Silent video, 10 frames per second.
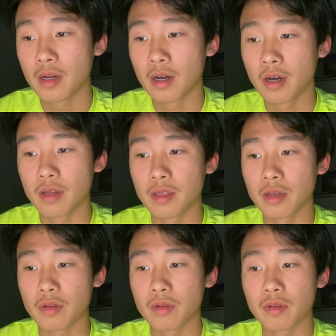
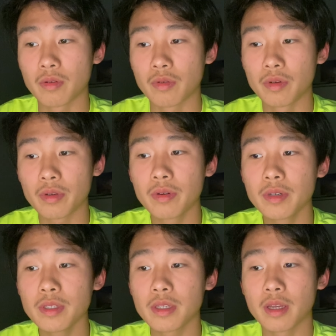
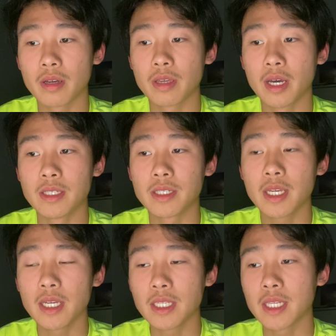glucocorticoids, the
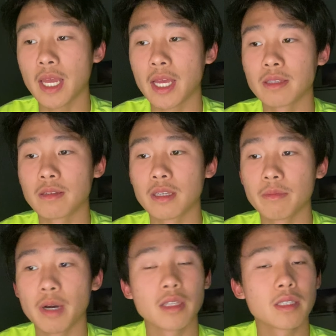NSAIDs, and the
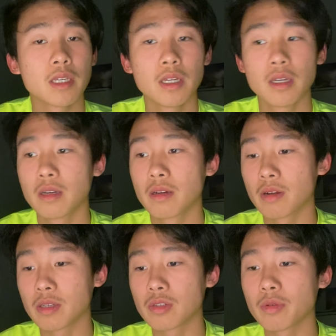DMARDs.
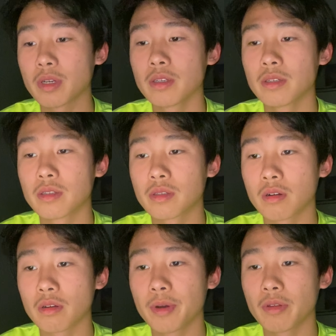Alright, so we're gonna
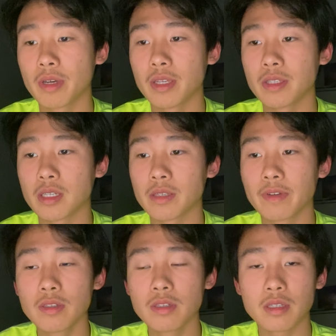talk about the NSAIDs
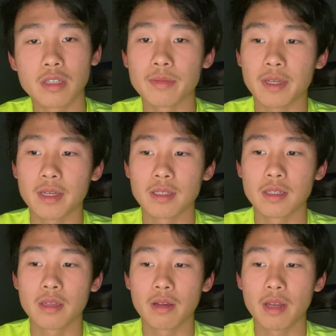first, just because
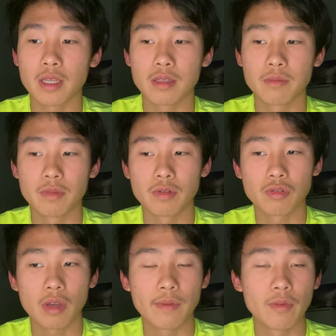they're like the most
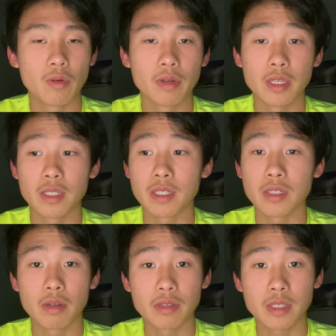straightforward, easiest
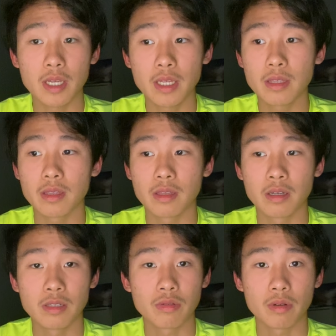to understand,
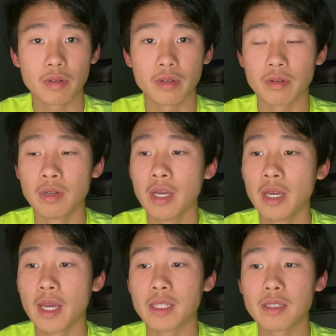non-steroidal
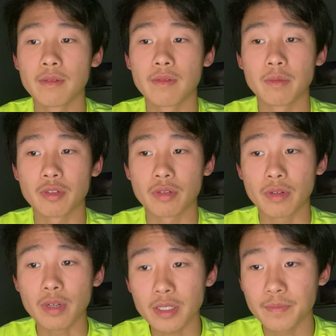anti-inflammatory
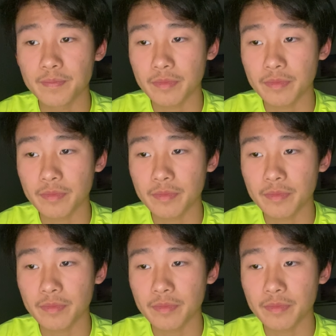drugs.